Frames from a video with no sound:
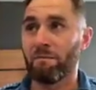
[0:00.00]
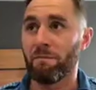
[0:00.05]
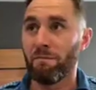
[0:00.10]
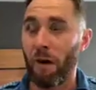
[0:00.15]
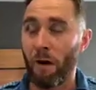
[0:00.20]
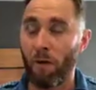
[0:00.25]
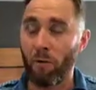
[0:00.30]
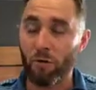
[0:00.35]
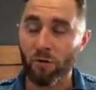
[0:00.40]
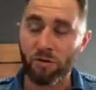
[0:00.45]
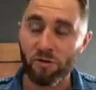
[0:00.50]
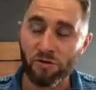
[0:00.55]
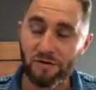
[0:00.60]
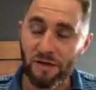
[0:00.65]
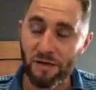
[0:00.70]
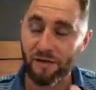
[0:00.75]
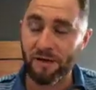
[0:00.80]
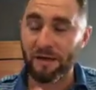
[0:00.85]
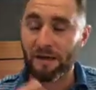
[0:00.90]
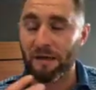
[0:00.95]
But I want you
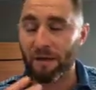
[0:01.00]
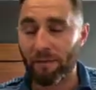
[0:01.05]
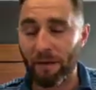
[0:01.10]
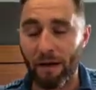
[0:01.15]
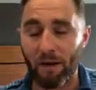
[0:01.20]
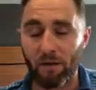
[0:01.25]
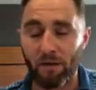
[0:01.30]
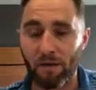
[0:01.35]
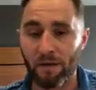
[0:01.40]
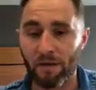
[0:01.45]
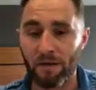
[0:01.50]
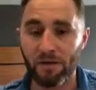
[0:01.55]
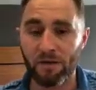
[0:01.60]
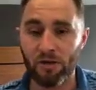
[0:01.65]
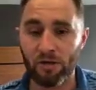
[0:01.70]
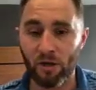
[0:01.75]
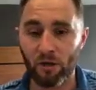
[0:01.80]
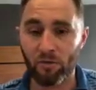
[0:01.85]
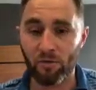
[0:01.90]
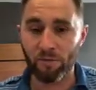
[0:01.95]
to think about,
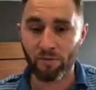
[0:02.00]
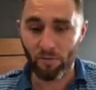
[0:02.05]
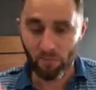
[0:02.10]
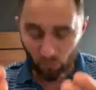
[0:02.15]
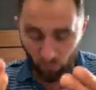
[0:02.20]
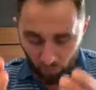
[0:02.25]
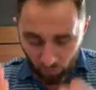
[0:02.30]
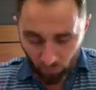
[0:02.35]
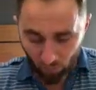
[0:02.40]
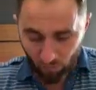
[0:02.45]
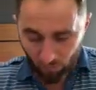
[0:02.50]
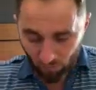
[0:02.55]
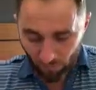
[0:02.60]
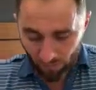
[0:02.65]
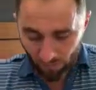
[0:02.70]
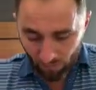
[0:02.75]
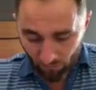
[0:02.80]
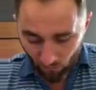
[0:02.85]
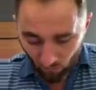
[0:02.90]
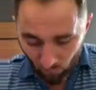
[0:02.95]
you know,
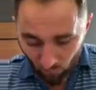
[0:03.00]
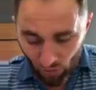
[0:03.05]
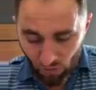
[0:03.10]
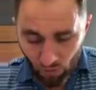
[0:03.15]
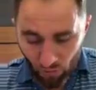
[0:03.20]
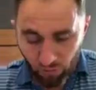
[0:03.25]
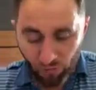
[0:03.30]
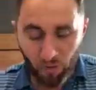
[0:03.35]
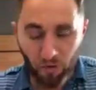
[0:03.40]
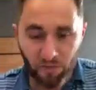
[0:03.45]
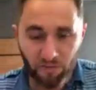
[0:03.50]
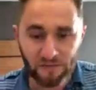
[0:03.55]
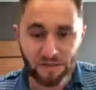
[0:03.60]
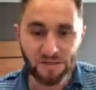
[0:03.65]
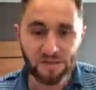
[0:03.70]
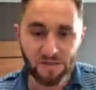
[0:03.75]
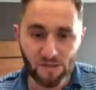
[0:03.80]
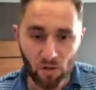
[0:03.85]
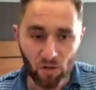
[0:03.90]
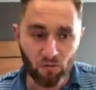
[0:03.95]
what your
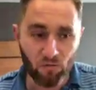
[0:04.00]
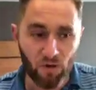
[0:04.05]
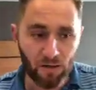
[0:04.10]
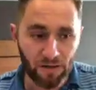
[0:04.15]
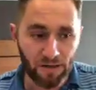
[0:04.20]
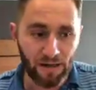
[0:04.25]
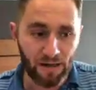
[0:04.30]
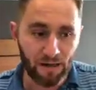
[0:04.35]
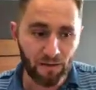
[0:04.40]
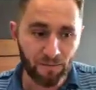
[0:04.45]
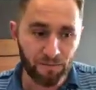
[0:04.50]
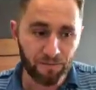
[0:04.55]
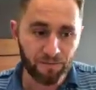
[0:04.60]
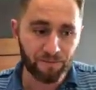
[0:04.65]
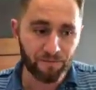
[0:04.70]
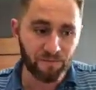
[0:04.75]
priorities are right now.